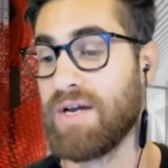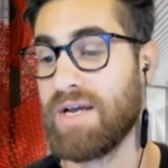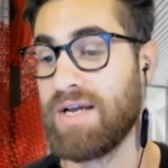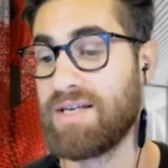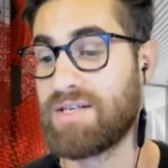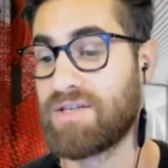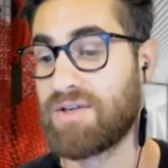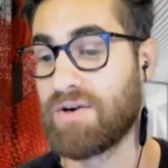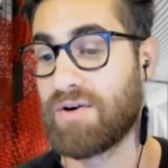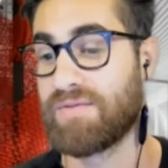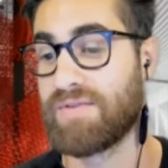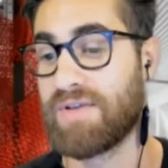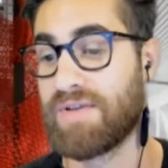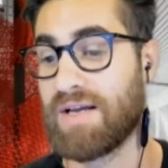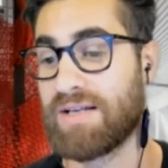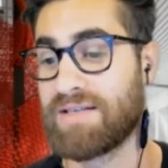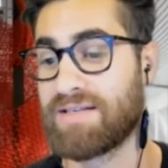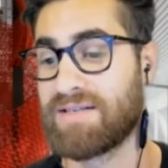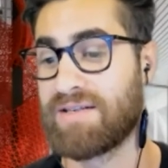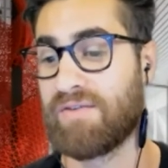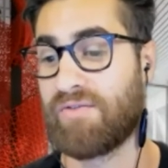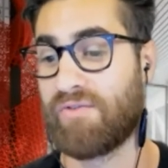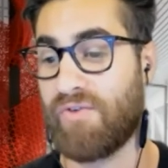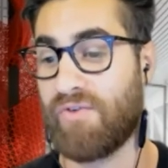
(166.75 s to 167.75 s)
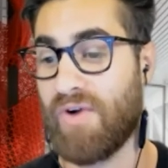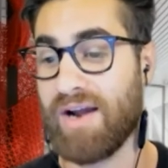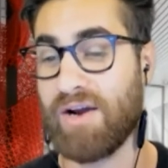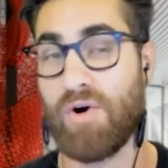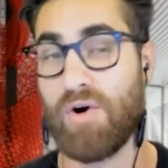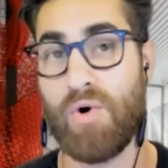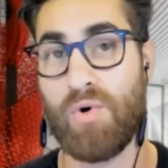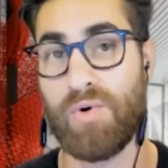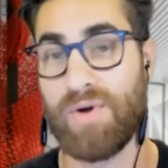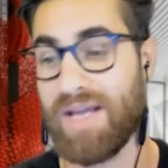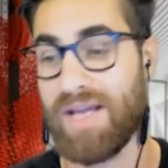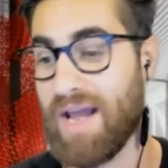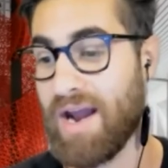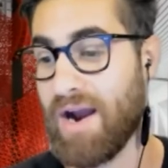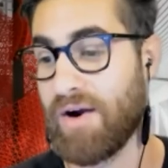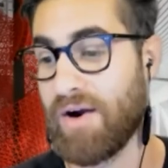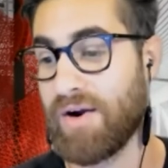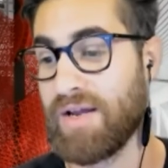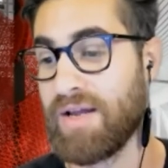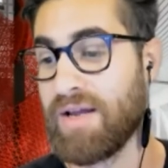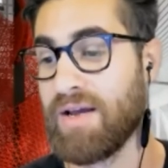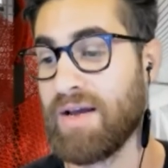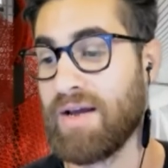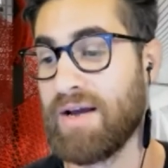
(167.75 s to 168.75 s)
He served as the Frank O.
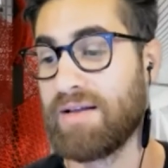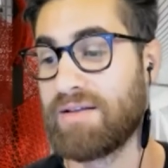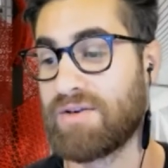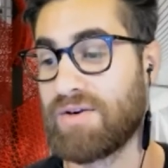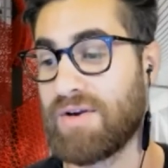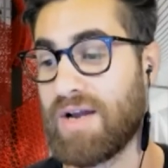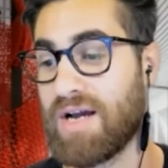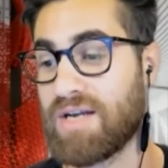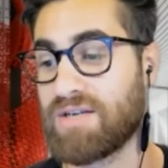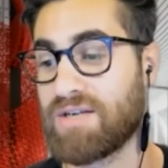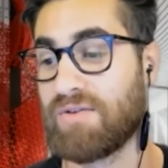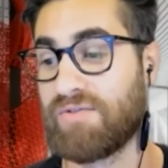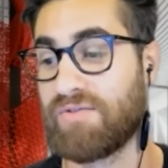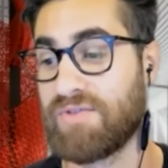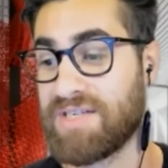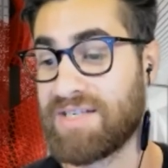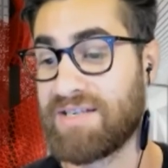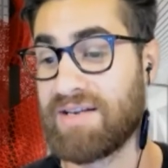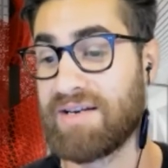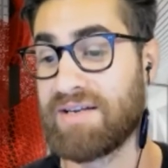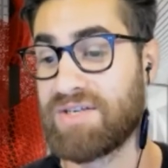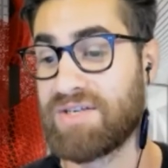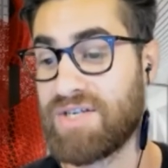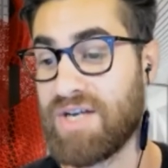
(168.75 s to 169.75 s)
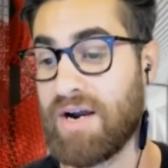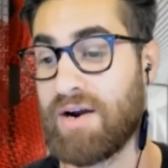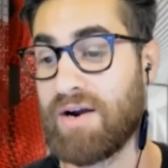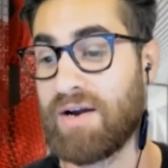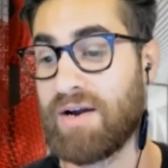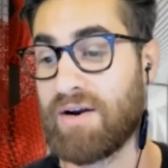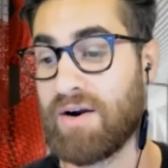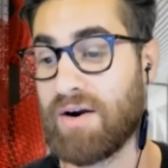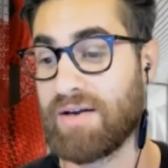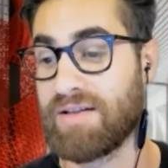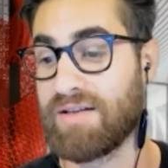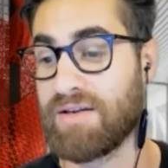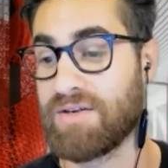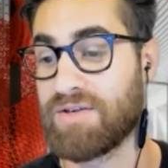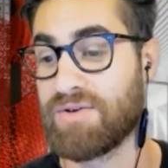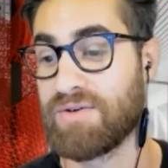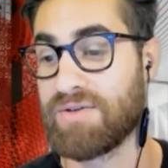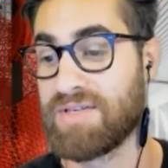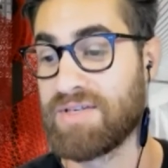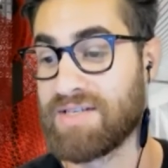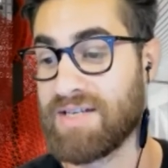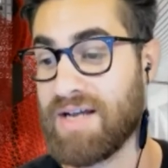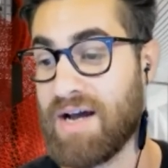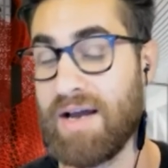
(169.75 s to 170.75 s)
Gehry International Visiting Chair in
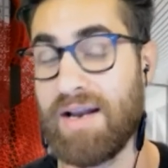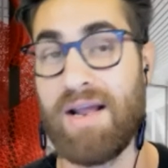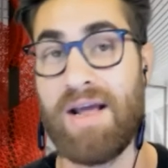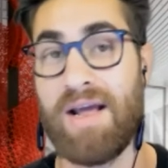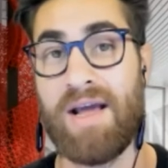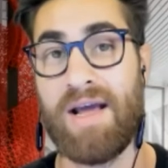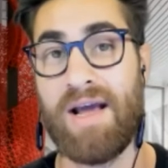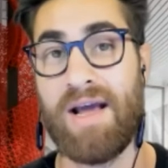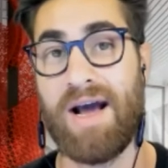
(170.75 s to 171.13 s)
Architectural Design